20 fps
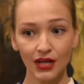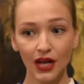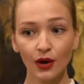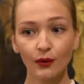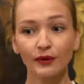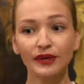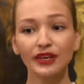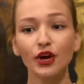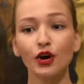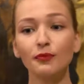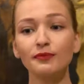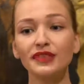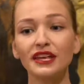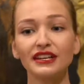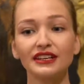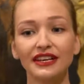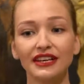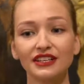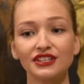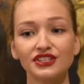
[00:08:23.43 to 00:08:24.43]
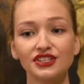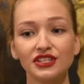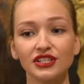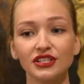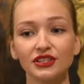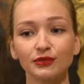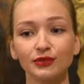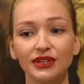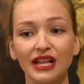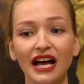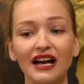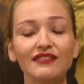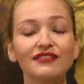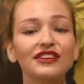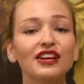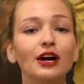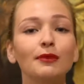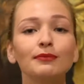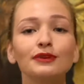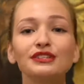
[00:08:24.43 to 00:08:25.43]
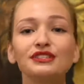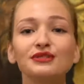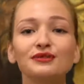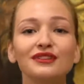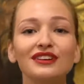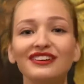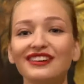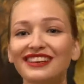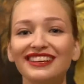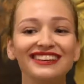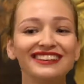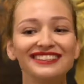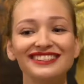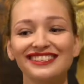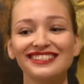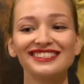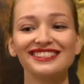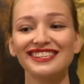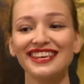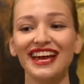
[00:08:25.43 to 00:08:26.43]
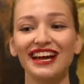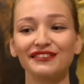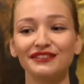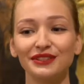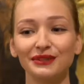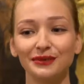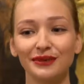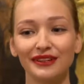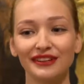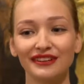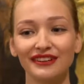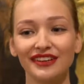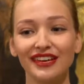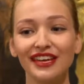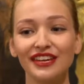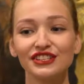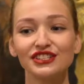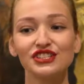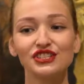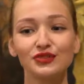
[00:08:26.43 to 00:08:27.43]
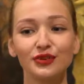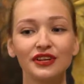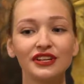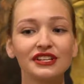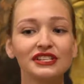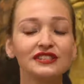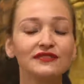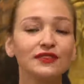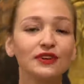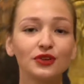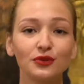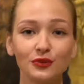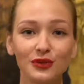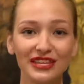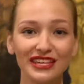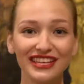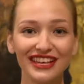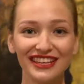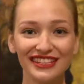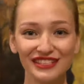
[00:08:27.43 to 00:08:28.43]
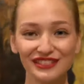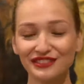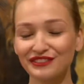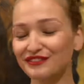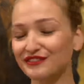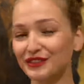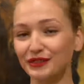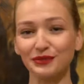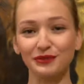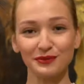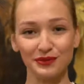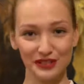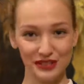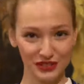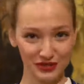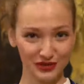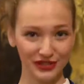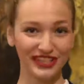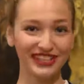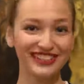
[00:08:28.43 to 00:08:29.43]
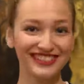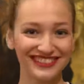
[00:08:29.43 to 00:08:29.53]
We hope that next year we'll have the opportunity to see everyone, to join us for a weekend filled with joy.